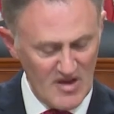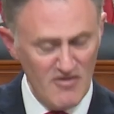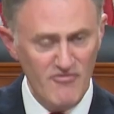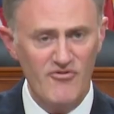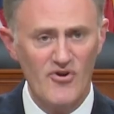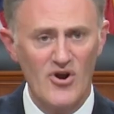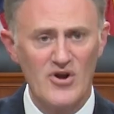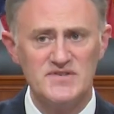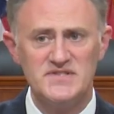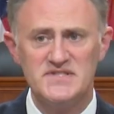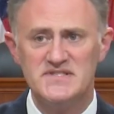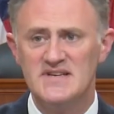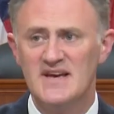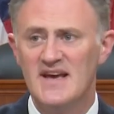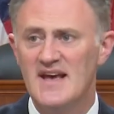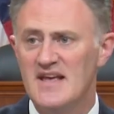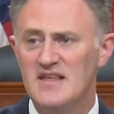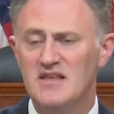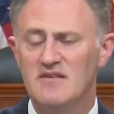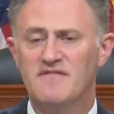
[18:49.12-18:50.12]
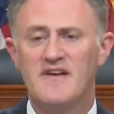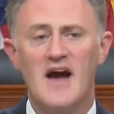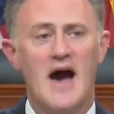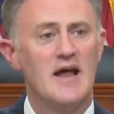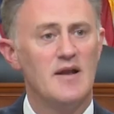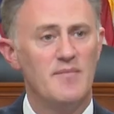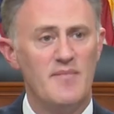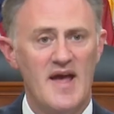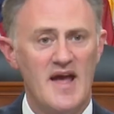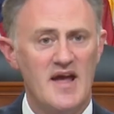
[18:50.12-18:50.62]
First, you've
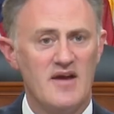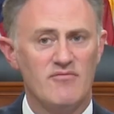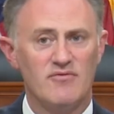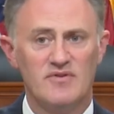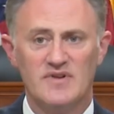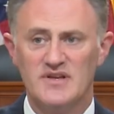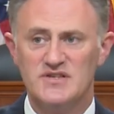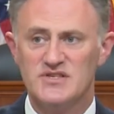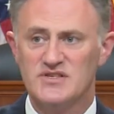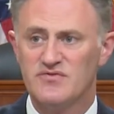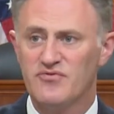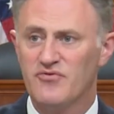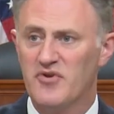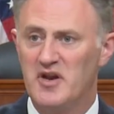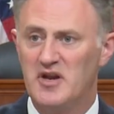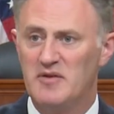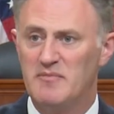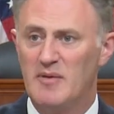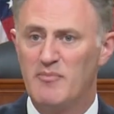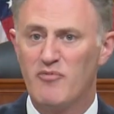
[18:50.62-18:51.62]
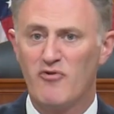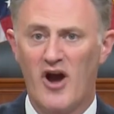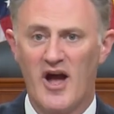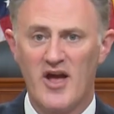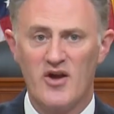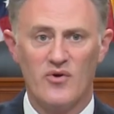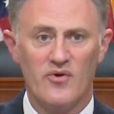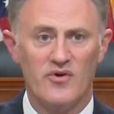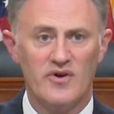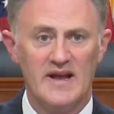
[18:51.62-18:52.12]
got to make religious freedom a
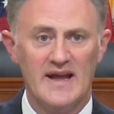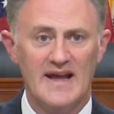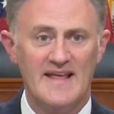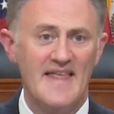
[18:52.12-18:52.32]
priority.